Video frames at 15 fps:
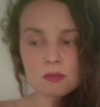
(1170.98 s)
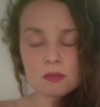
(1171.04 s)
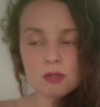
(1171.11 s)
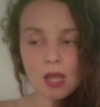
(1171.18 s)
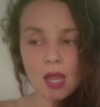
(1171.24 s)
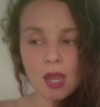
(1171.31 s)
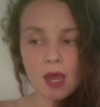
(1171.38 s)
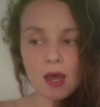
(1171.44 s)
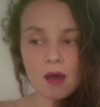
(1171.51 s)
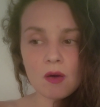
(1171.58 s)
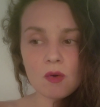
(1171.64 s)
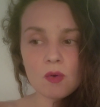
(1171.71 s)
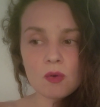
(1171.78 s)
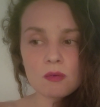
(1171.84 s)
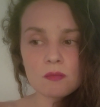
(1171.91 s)

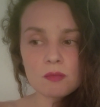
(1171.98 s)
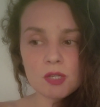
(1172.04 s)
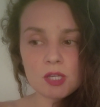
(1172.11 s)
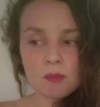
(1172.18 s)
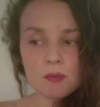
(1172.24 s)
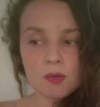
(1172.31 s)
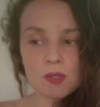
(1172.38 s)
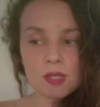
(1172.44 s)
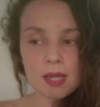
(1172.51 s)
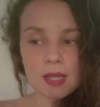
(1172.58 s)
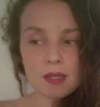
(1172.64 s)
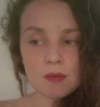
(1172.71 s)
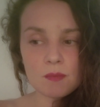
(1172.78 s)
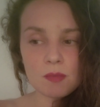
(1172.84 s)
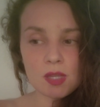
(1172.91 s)
how people
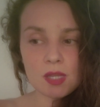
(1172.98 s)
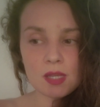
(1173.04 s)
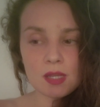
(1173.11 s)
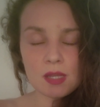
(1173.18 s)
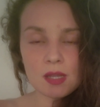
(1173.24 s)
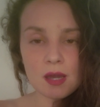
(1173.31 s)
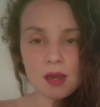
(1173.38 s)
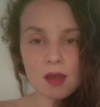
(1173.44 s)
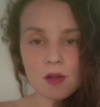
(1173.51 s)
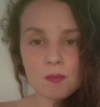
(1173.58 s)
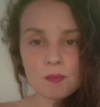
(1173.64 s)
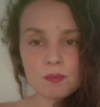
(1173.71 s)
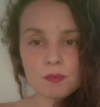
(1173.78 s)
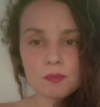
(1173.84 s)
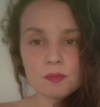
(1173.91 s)
like me
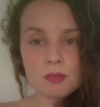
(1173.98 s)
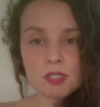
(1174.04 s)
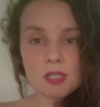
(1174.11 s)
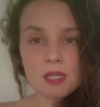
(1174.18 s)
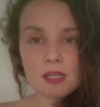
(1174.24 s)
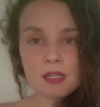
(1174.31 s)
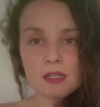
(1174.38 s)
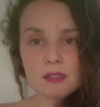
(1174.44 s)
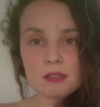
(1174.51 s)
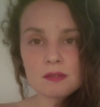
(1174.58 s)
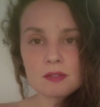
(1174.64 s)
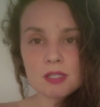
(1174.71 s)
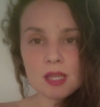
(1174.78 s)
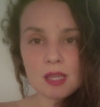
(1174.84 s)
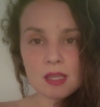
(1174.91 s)
get
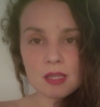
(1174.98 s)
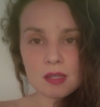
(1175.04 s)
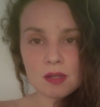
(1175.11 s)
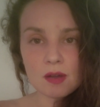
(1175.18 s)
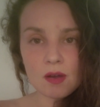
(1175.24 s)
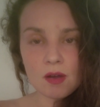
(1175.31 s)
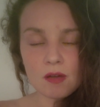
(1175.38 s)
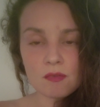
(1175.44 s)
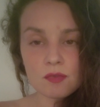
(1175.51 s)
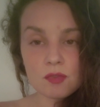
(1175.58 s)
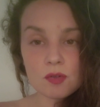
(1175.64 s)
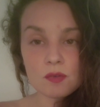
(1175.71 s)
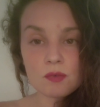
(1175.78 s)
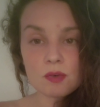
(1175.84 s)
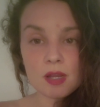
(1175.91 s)
taken off
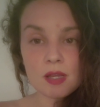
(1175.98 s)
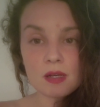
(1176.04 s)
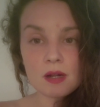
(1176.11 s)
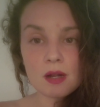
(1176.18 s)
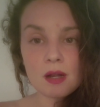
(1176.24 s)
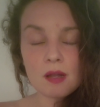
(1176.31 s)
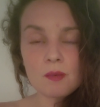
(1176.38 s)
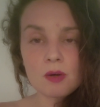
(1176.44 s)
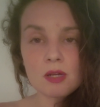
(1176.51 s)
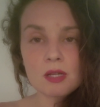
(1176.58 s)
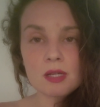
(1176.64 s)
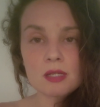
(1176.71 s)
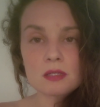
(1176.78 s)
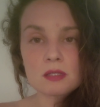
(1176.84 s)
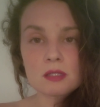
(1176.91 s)
the radar. I want
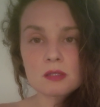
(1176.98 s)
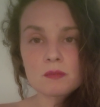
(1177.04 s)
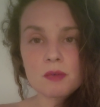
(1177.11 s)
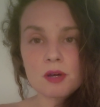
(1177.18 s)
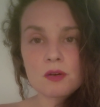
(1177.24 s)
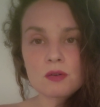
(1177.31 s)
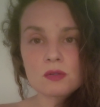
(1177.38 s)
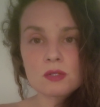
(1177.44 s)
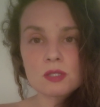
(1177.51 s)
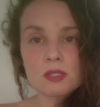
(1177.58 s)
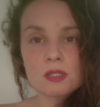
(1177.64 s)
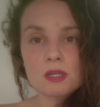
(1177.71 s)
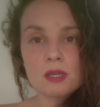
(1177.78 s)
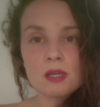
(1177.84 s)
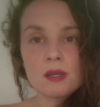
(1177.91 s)
to expose